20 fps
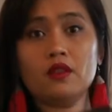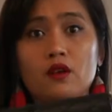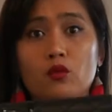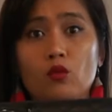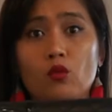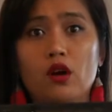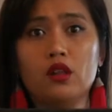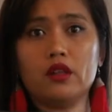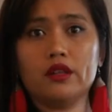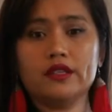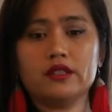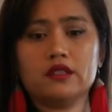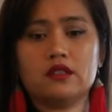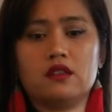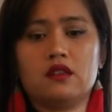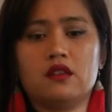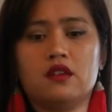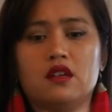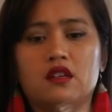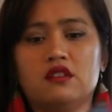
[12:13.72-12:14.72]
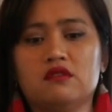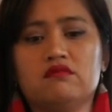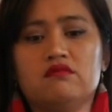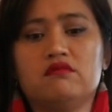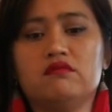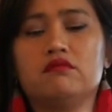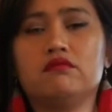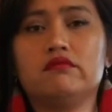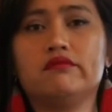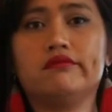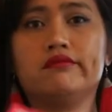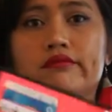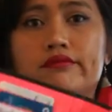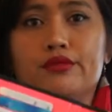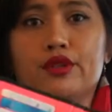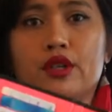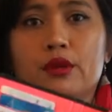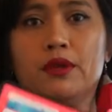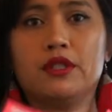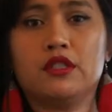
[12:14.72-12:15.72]
Wallet.
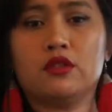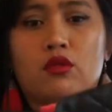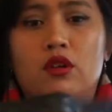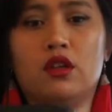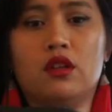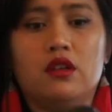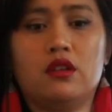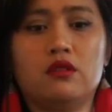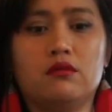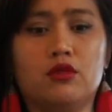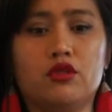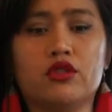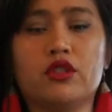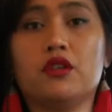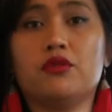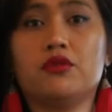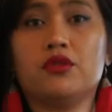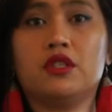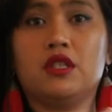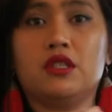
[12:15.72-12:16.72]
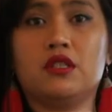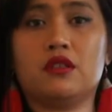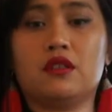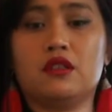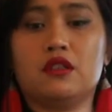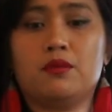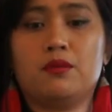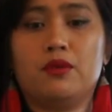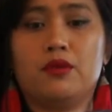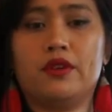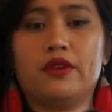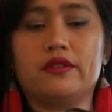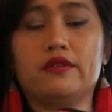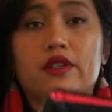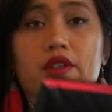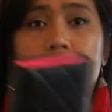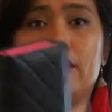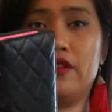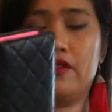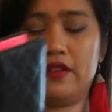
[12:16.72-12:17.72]
Pretty basic wallet, mostly receipts at this point,
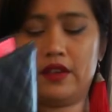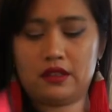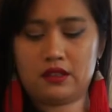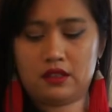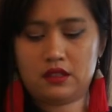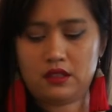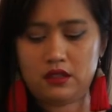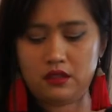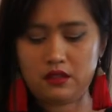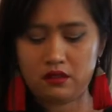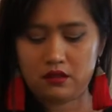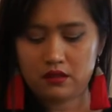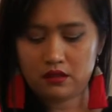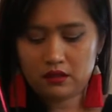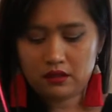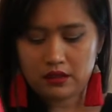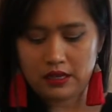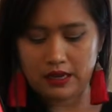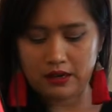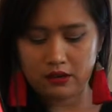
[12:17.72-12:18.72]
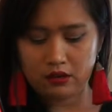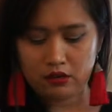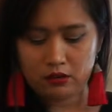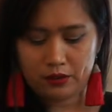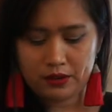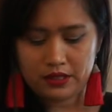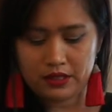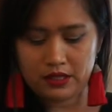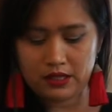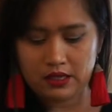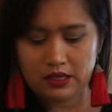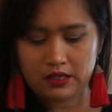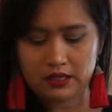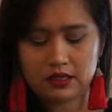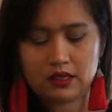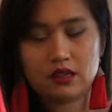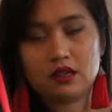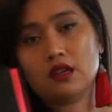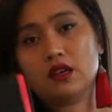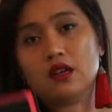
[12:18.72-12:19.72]
nothing fancy. That always
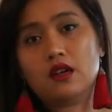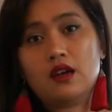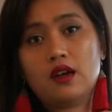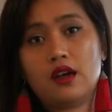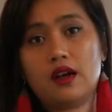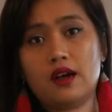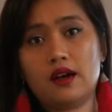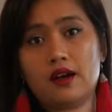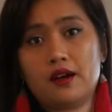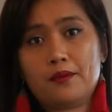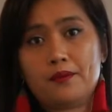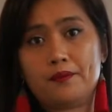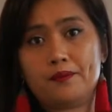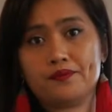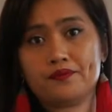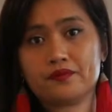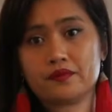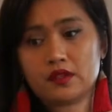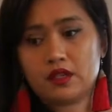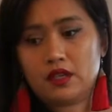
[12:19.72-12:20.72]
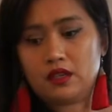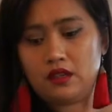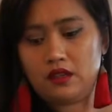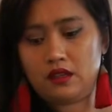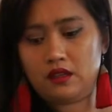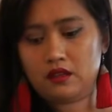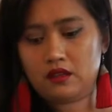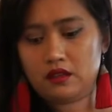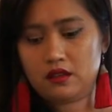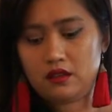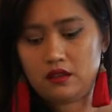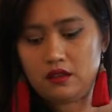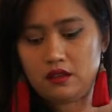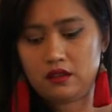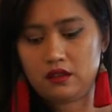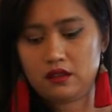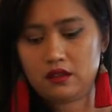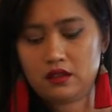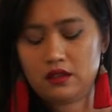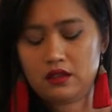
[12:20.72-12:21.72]
stays in
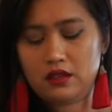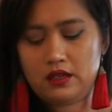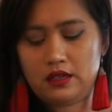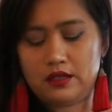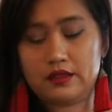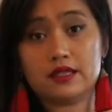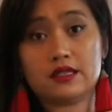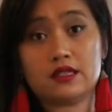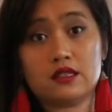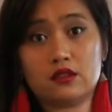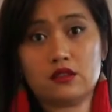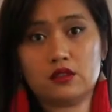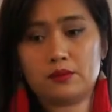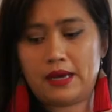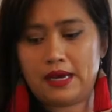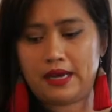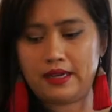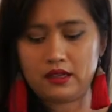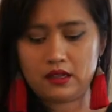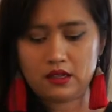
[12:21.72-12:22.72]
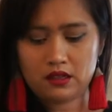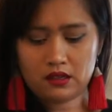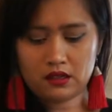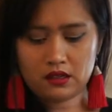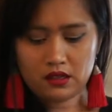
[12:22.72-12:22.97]
this little bag.